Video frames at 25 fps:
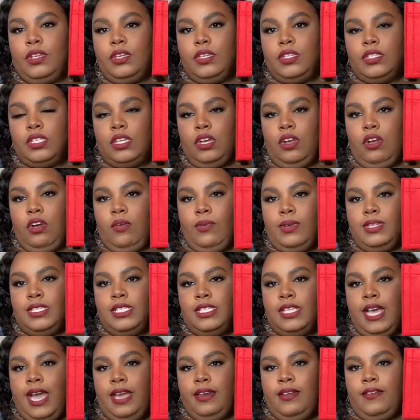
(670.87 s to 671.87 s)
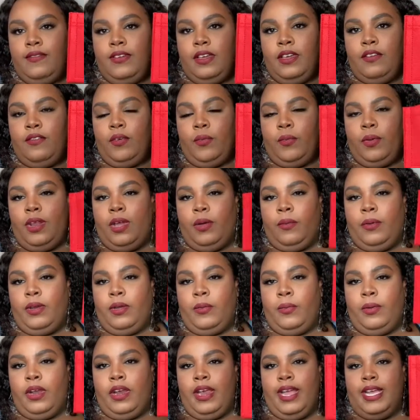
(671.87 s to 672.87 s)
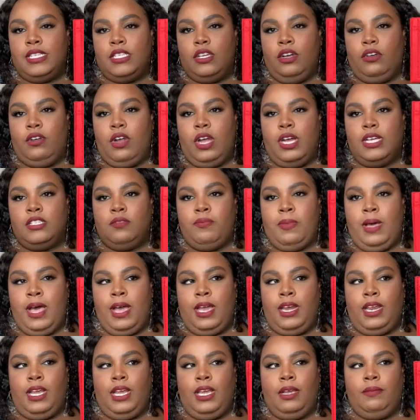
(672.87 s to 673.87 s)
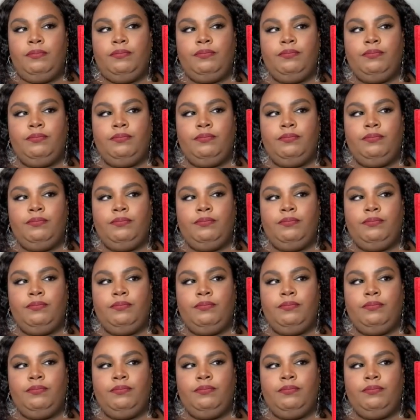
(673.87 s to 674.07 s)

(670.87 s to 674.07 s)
to go inside of it for when I want to wear it as a crossbody.